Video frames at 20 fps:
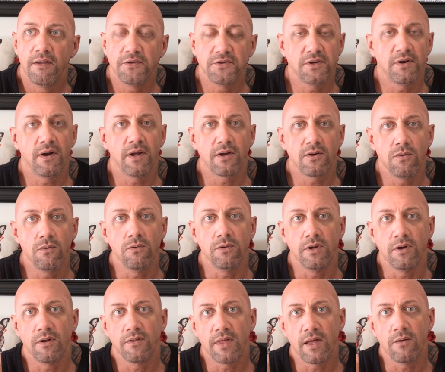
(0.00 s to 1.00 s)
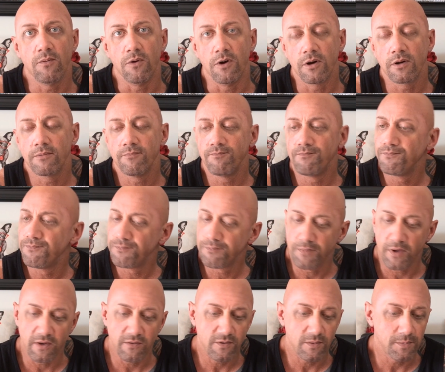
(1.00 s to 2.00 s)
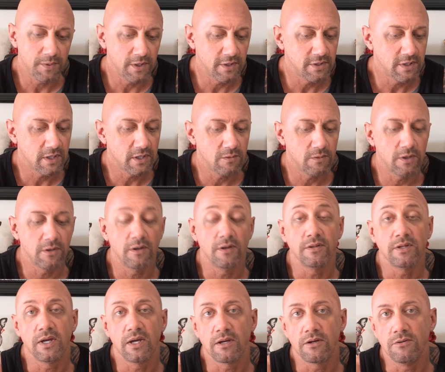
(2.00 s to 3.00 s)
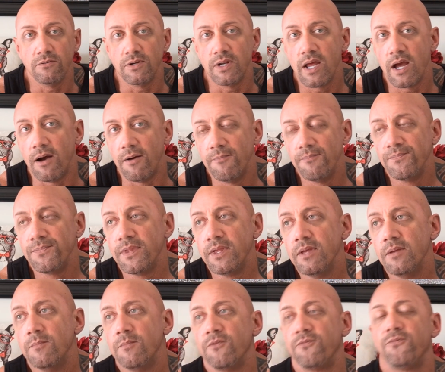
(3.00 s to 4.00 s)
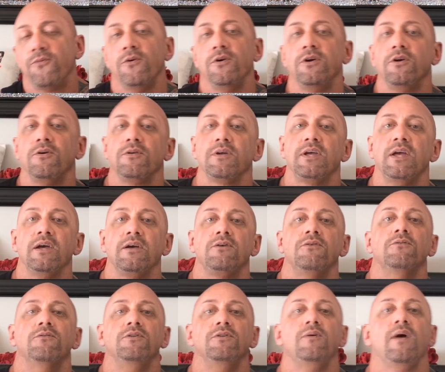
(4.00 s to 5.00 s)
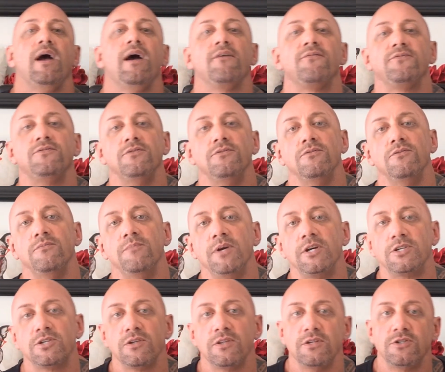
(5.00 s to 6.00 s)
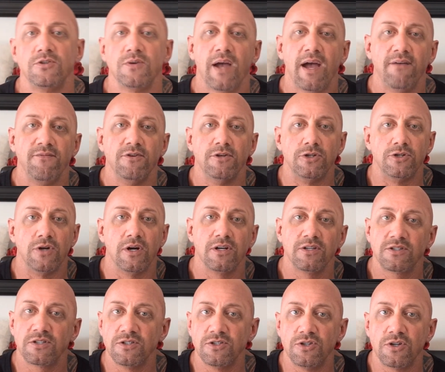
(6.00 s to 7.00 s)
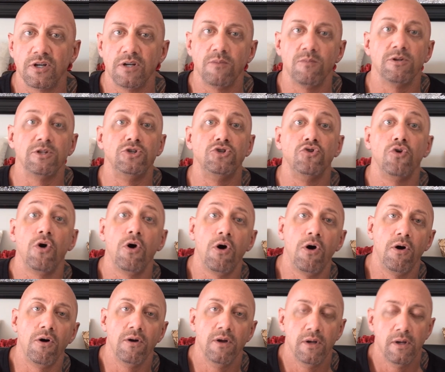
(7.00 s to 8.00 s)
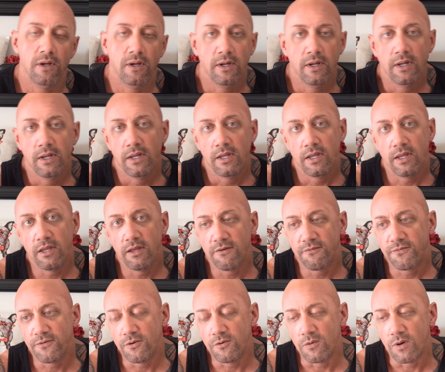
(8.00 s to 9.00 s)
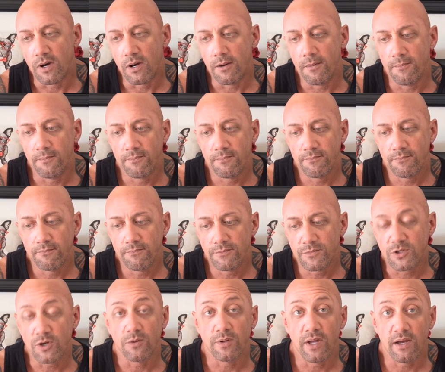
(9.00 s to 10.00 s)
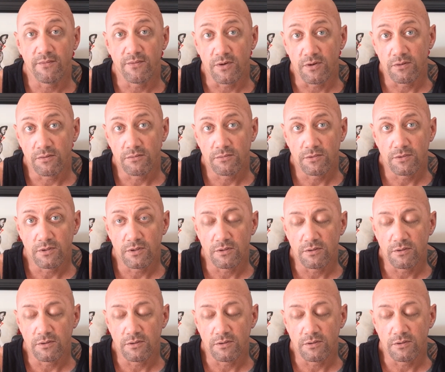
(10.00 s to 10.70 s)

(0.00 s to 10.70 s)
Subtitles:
I said, all right, cool. You know, that'll work. Pay for the plane ticket. We go down to Cancun. Now, before you go to Cancun, you have to make sure that you have your drugs, because you're going to withdraw if you don't have your